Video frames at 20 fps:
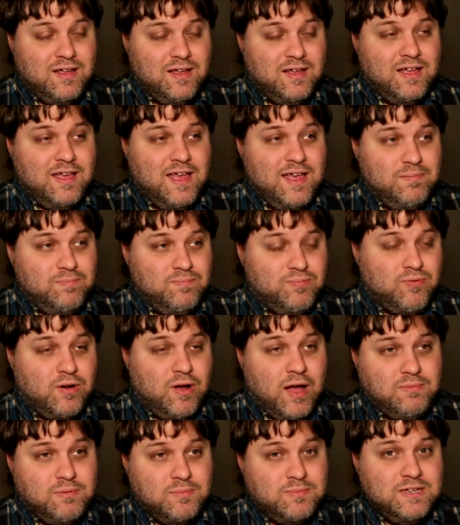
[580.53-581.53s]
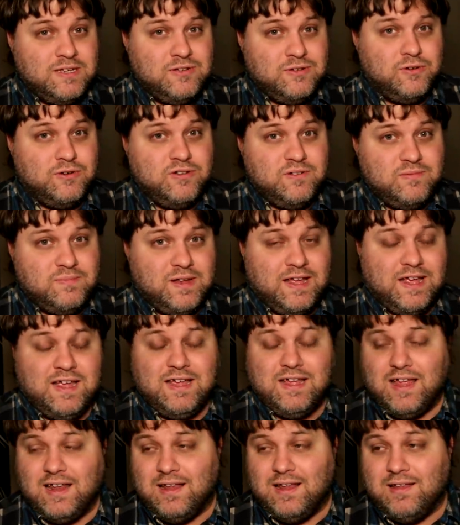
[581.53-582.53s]
it probably could be,
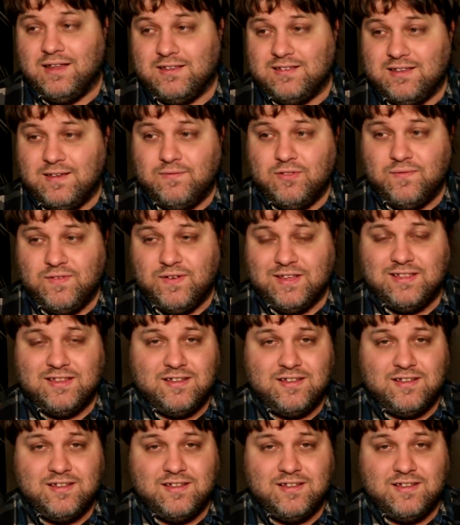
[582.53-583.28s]
and except for the fact that